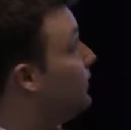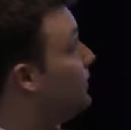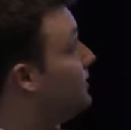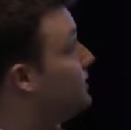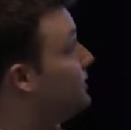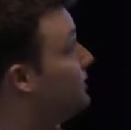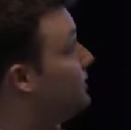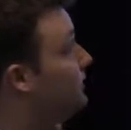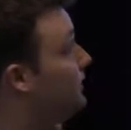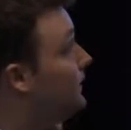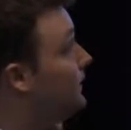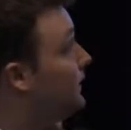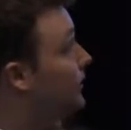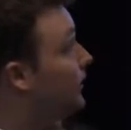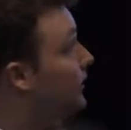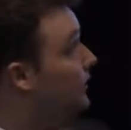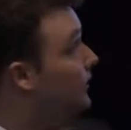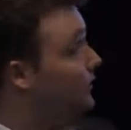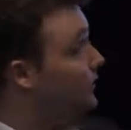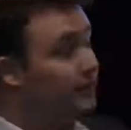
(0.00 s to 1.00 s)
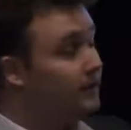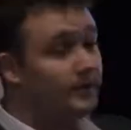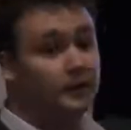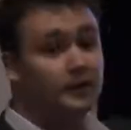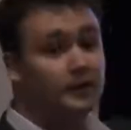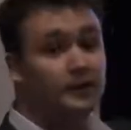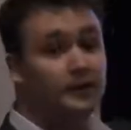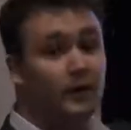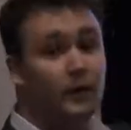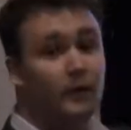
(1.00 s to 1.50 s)
is simply
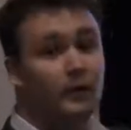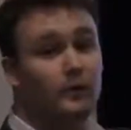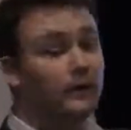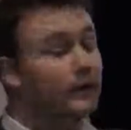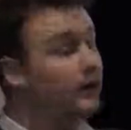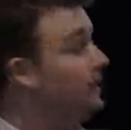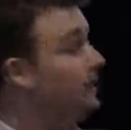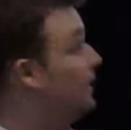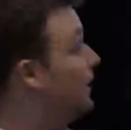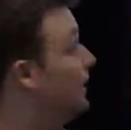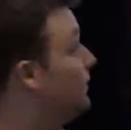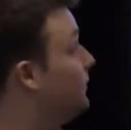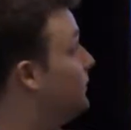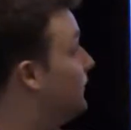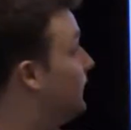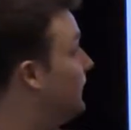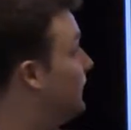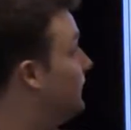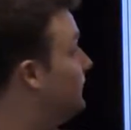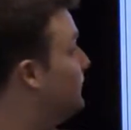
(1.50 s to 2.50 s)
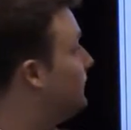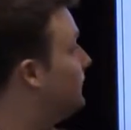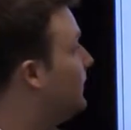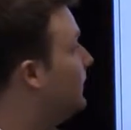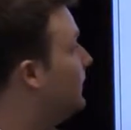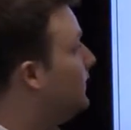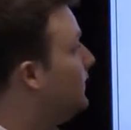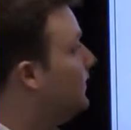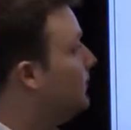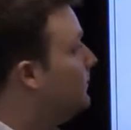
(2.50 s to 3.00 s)
earnings over equity,
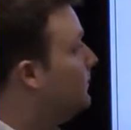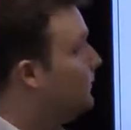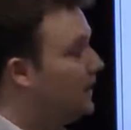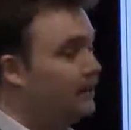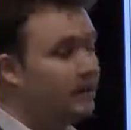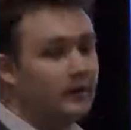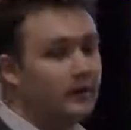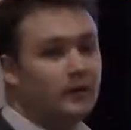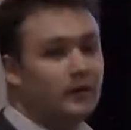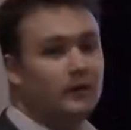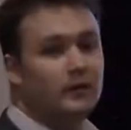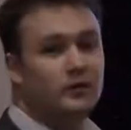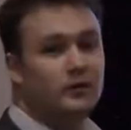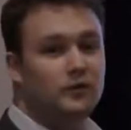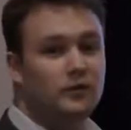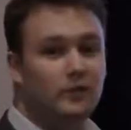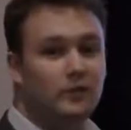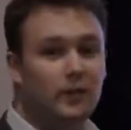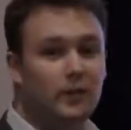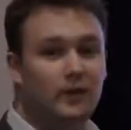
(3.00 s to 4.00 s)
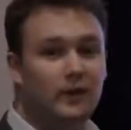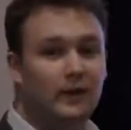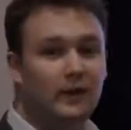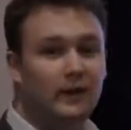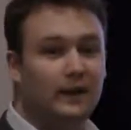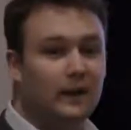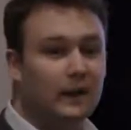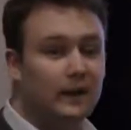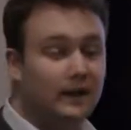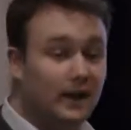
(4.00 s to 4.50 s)
but DuPont
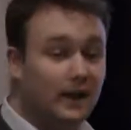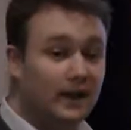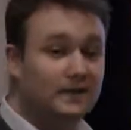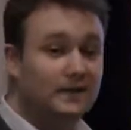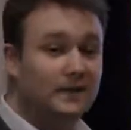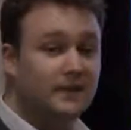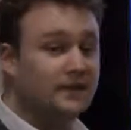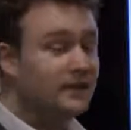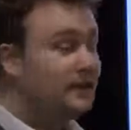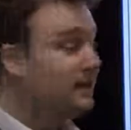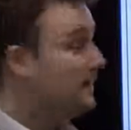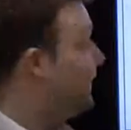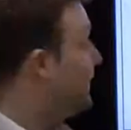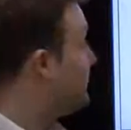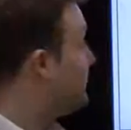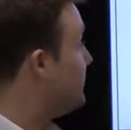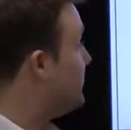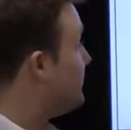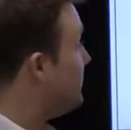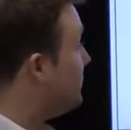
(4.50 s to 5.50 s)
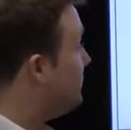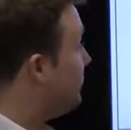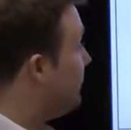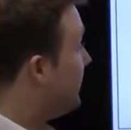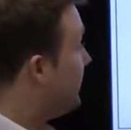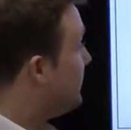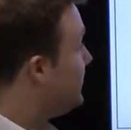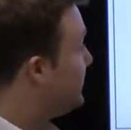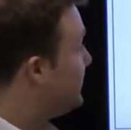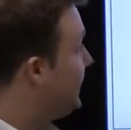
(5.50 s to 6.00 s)
Analysis allows us to
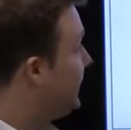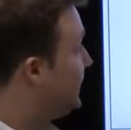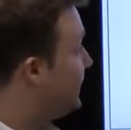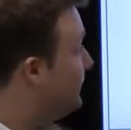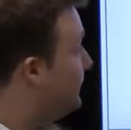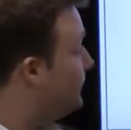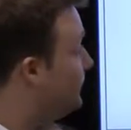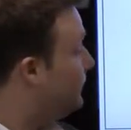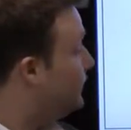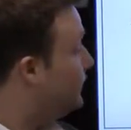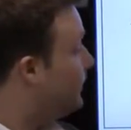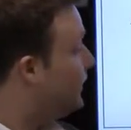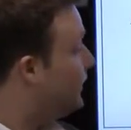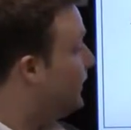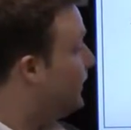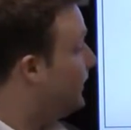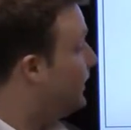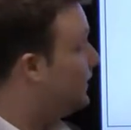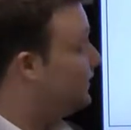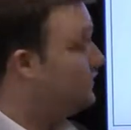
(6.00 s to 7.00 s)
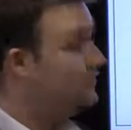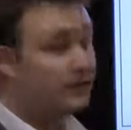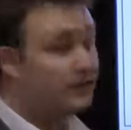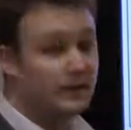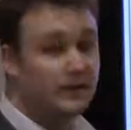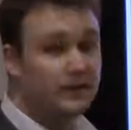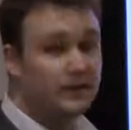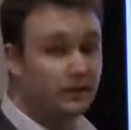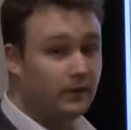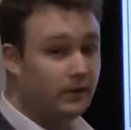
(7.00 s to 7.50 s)
break this down even further into
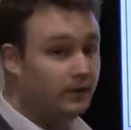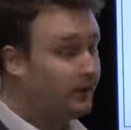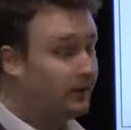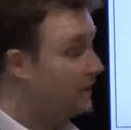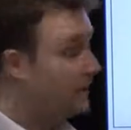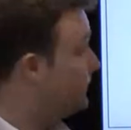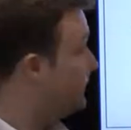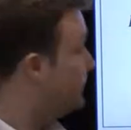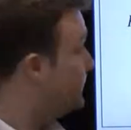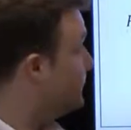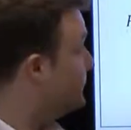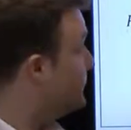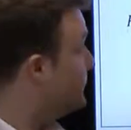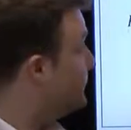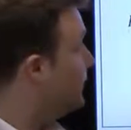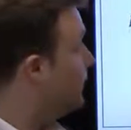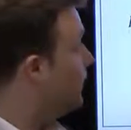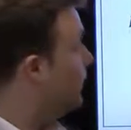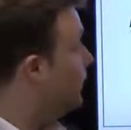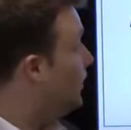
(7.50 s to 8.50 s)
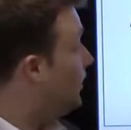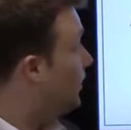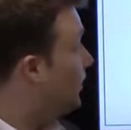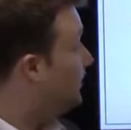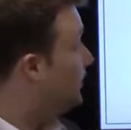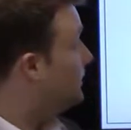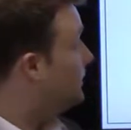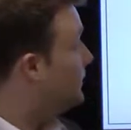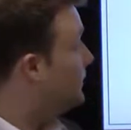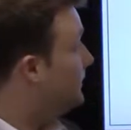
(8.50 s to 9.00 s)
these three factors:
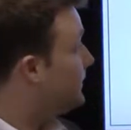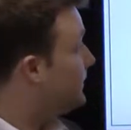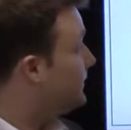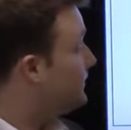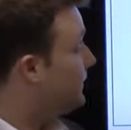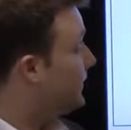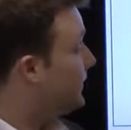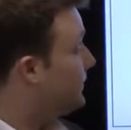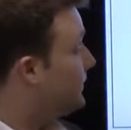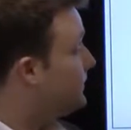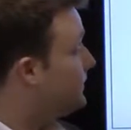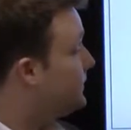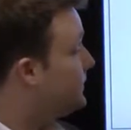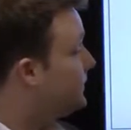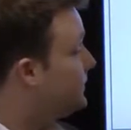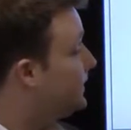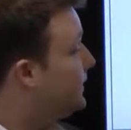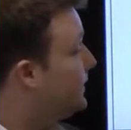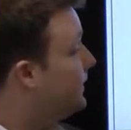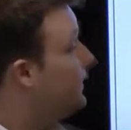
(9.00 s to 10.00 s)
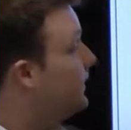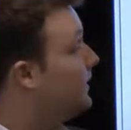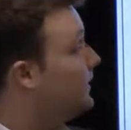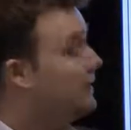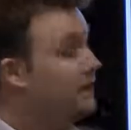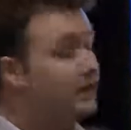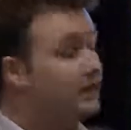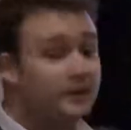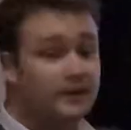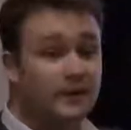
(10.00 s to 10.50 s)
earnings over sales,
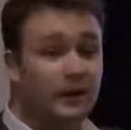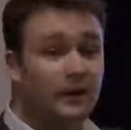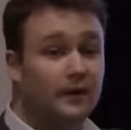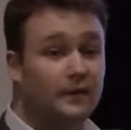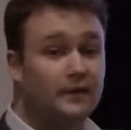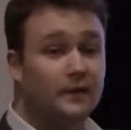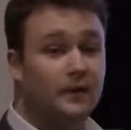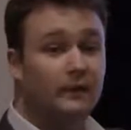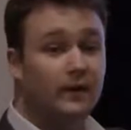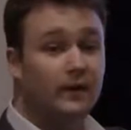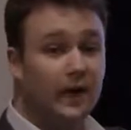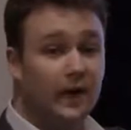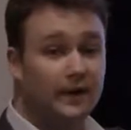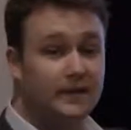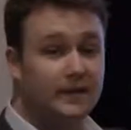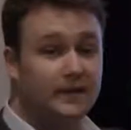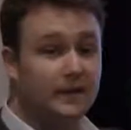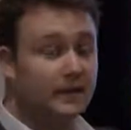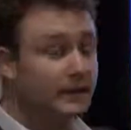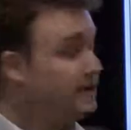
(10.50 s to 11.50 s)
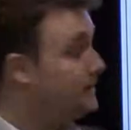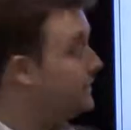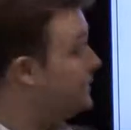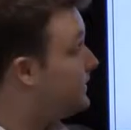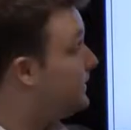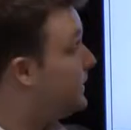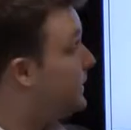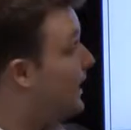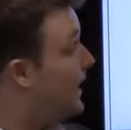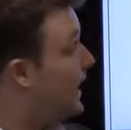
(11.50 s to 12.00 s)
sales over
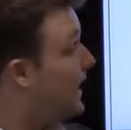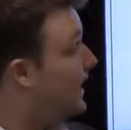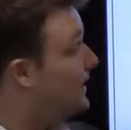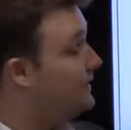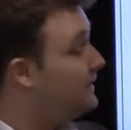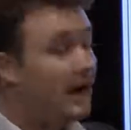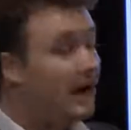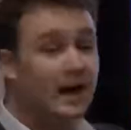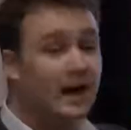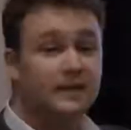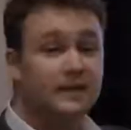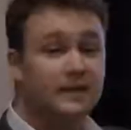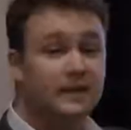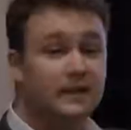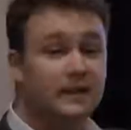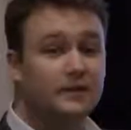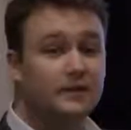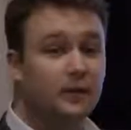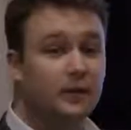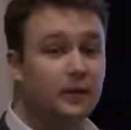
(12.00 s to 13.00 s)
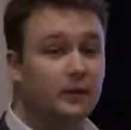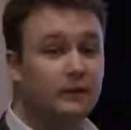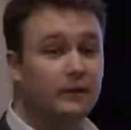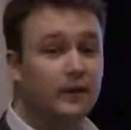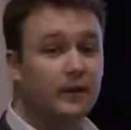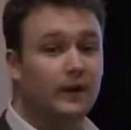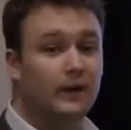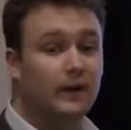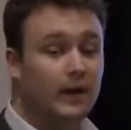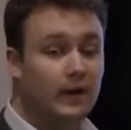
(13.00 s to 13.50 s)
assets, and assets
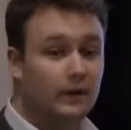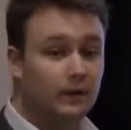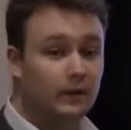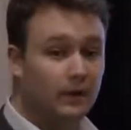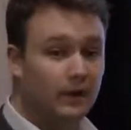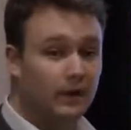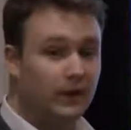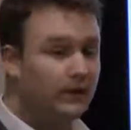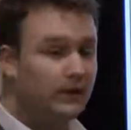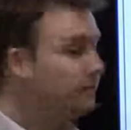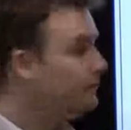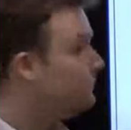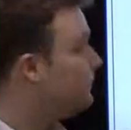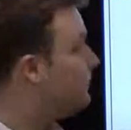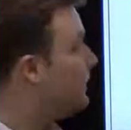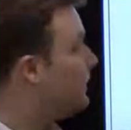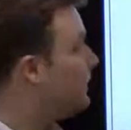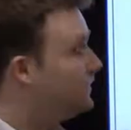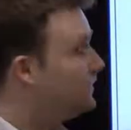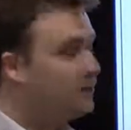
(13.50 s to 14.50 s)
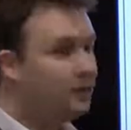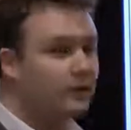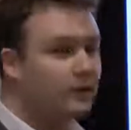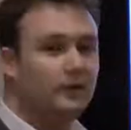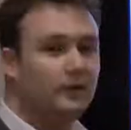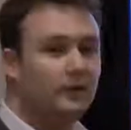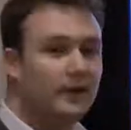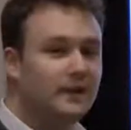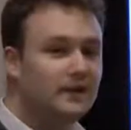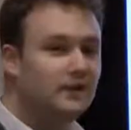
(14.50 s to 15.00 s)
over equity. So
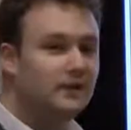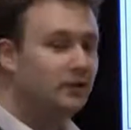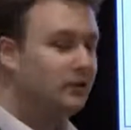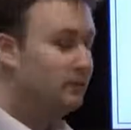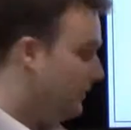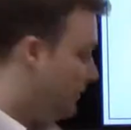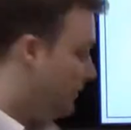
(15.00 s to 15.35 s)
let's look a bit